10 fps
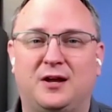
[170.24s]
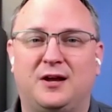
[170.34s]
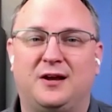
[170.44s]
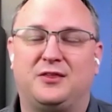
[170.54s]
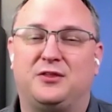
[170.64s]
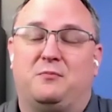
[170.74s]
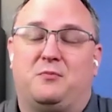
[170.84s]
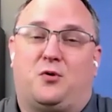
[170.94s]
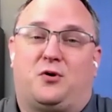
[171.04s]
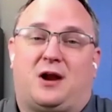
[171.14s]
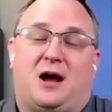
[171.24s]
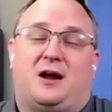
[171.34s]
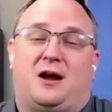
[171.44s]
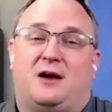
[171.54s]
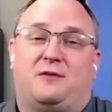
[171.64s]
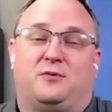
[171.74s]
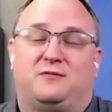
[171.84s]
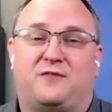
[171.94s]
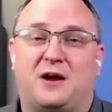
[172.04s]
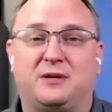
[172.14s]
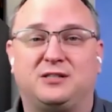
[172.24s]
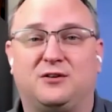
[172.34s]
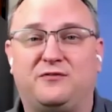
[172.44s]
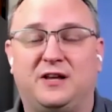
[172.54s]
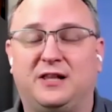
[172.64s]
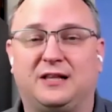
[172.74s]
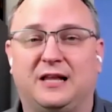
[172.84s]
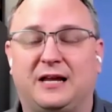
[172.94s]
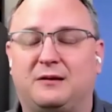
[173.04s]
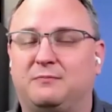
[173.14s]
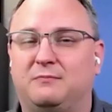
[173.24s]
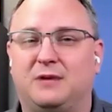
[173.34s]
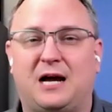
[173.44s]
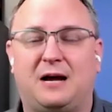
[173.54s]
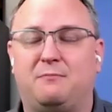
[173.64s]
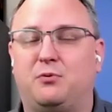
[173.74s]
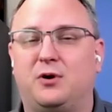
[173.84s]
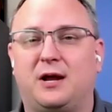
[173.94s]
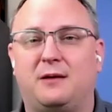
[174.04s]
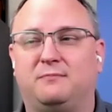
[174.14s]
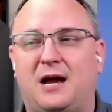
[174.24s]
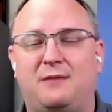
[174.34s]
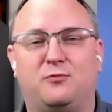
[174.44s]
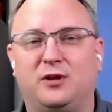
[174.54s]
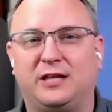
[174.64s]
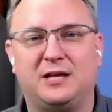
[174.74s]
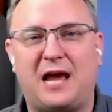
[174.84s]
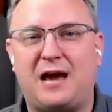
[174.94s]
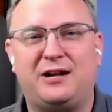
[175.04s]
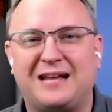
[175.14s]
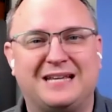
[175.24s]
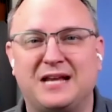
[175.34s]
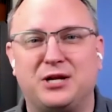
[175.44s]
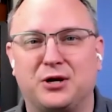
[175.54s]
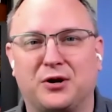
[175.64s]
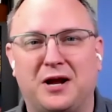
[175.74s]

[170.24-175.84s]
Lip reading: the more I would find myself feeling like, boy, I'm really, how did I get here?